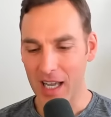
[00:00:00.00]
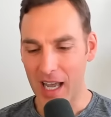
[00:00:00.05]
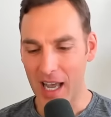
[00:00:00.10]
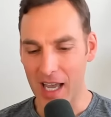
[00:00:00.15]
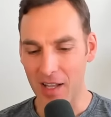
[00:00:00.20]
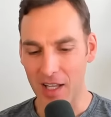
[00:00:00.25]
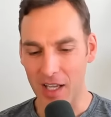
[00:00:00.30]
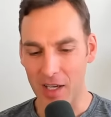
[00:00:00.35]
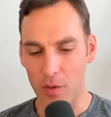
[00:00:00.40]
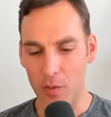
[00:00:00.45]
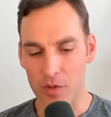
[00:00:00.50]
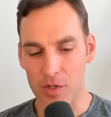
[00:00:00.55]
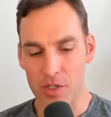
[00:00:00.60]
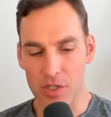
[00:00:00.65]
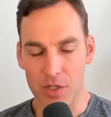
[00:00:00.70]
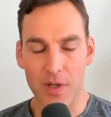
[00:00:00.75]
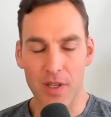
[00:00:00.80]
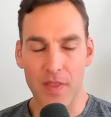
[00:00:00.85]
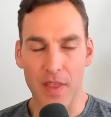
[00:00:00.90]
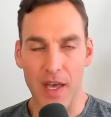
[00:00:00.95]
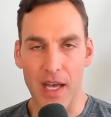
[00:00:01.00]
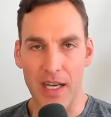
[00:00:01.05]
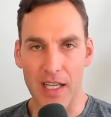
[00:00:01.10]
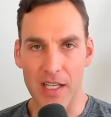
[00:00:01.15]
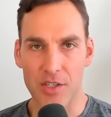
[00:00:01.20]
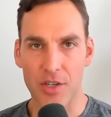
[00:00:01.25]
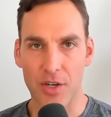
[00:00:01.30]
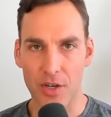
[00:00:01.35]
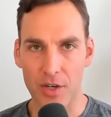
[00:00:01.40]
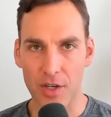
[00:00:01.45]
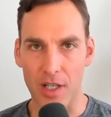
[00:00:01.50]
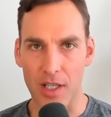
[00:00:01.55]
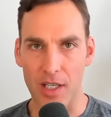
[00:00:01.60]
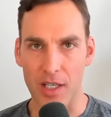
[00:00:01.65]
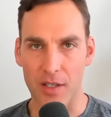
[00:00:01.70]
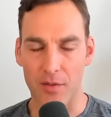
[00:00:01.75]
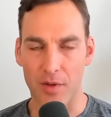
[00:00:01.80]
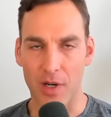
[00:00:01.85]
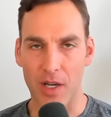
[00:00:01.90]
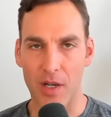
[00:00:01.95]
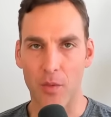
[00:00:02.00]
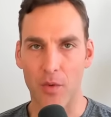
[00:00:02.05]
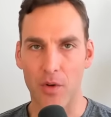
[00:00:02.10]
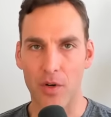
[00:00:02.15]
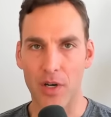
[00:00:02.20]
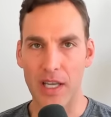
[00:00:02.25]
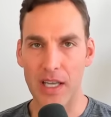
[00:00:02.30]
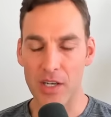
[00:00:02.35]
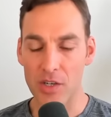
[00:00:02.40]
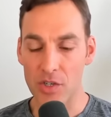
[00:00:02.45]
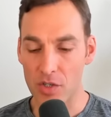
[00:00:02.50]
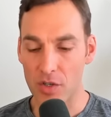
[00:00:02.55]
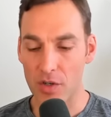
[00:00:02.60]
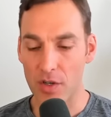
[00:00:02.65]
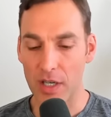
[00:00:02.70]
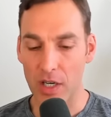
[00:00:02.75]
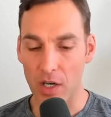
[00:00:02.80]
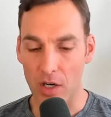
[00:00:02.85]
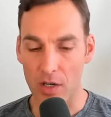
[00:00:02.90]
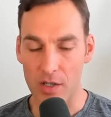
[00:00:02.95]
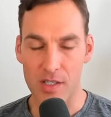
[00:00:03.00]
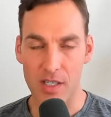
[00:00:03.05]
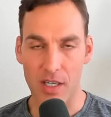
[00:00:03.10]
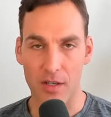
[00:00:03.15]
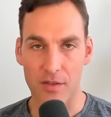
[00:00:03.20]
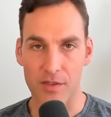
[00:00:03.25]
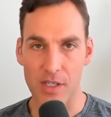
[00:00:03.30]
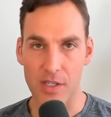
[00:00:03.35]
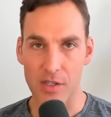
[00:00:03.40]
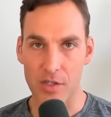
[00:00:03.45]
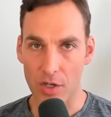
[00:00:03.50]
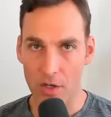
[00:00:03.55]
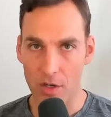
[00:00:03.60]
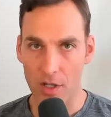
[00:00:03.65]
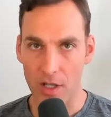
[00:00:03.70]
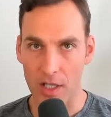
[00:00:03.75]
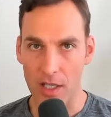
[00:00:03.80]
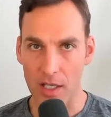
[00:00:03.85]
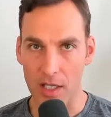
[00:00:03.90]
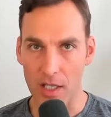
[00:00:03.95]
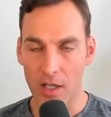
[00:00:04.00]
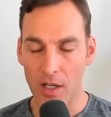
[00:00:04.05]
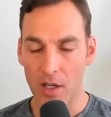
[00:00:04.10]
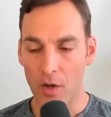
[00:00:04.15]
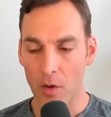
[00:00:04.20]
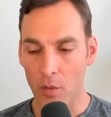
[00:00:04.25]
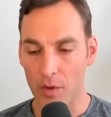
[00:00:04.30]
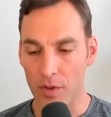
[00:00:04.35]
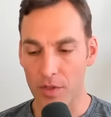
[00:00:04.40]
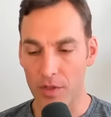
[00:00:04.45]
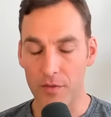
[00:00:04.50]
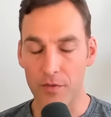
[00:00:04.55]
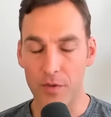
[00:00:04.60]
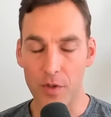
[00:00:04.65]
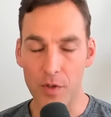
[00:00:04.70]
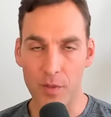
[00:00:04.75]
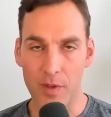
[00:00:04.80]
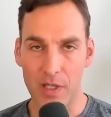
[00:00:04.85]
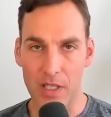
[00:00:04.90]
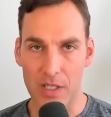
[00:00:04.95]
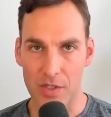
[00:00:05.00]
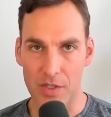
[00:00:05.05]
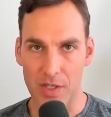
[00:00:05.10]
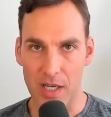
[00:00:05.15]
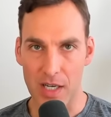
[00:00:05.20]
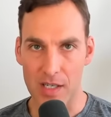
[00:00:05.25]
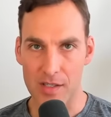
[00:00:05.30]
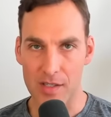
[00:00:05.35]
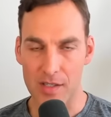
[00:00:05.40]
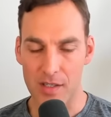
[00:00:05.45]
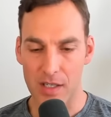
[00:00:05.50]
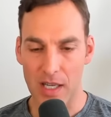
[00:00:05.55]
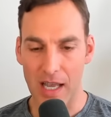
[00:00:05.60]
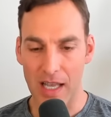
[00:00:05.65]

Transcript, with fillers: And like we're doing that internally, right? We're injuring ourselves internally with the food we ingest.